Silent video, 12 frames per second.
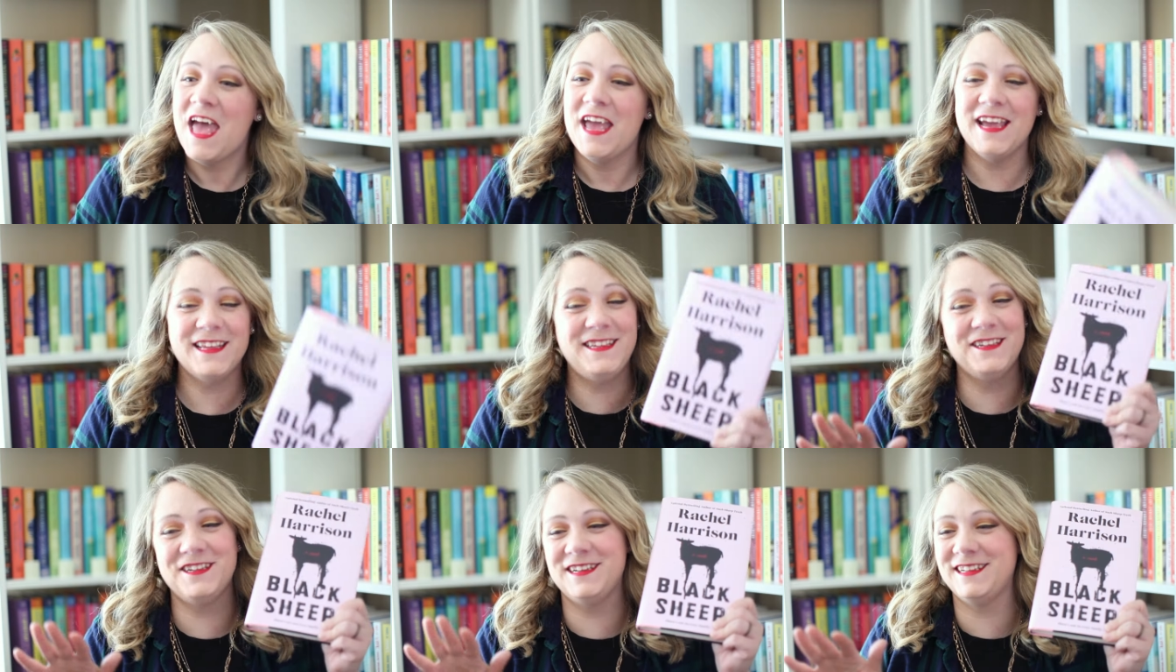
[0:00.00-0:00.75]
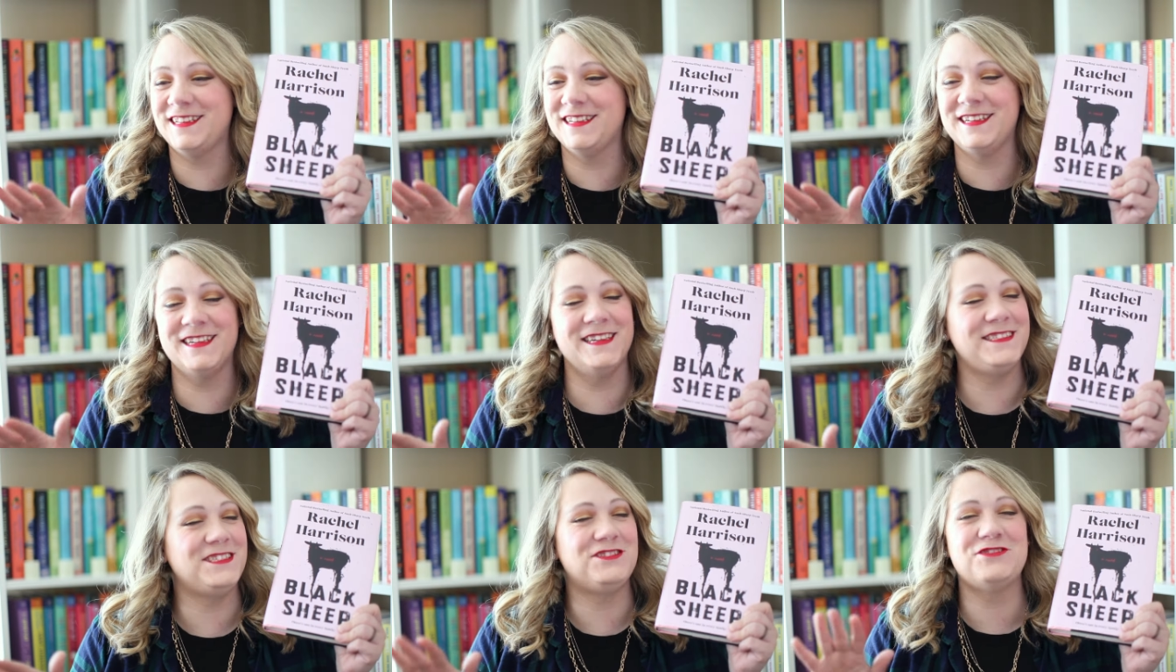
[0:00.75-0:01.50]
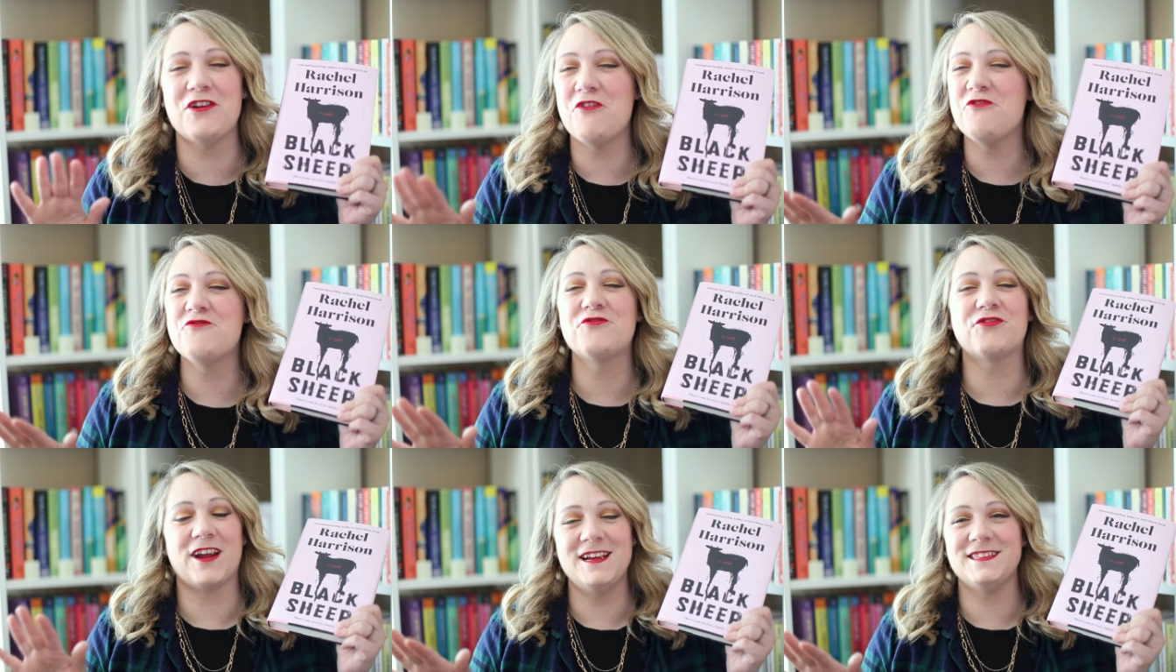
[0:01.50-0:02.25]
it's It's so
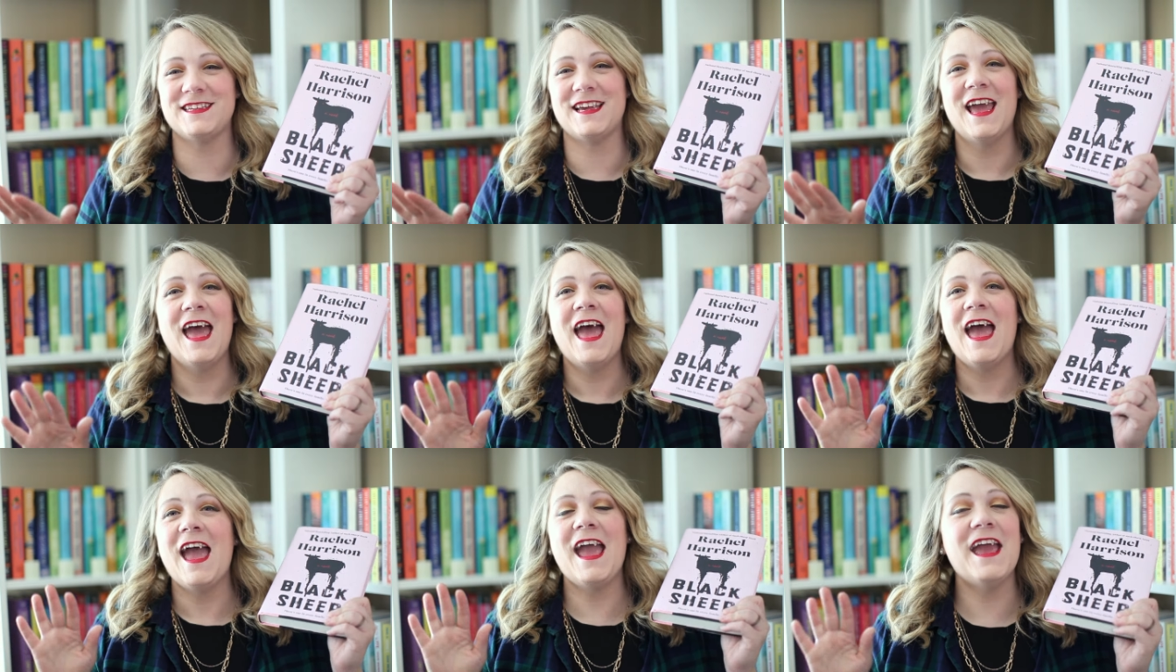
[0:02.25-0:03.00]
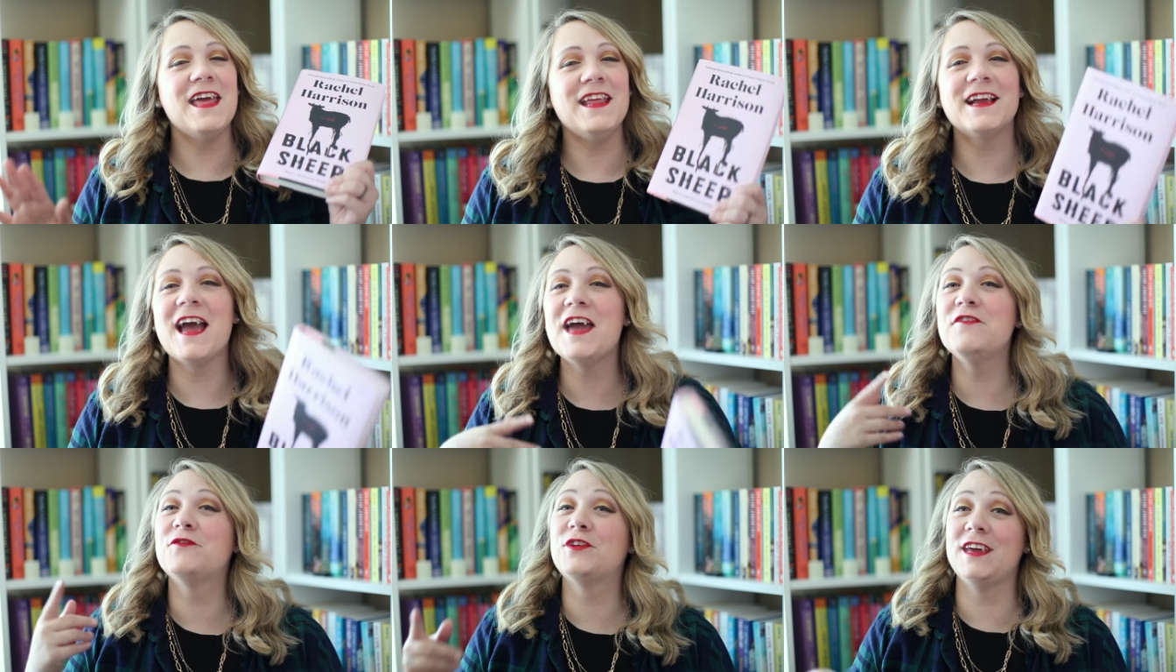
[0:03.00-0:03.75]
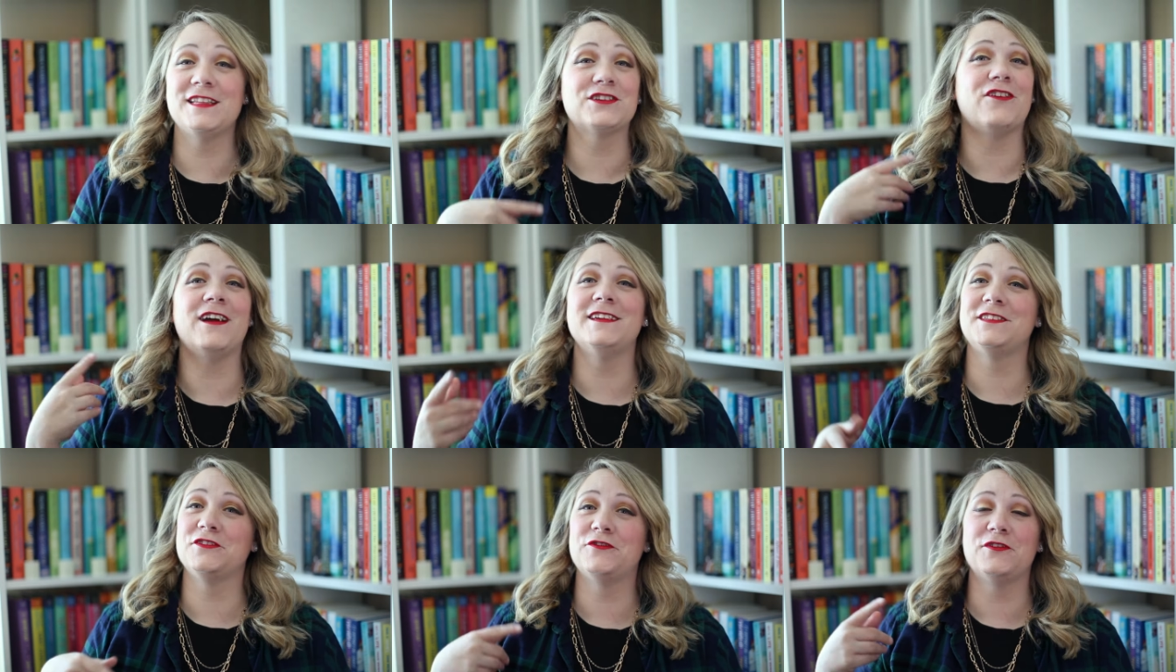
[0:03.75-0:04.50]
crazy, and it kind of gets
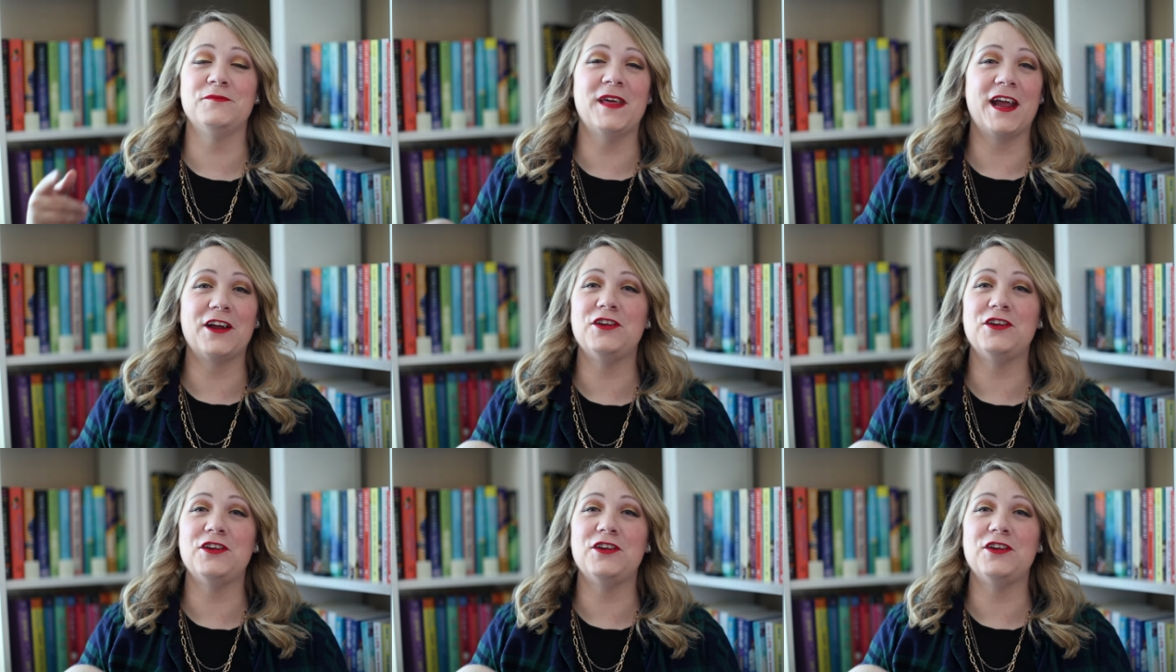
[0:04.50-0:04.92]
crazier from there.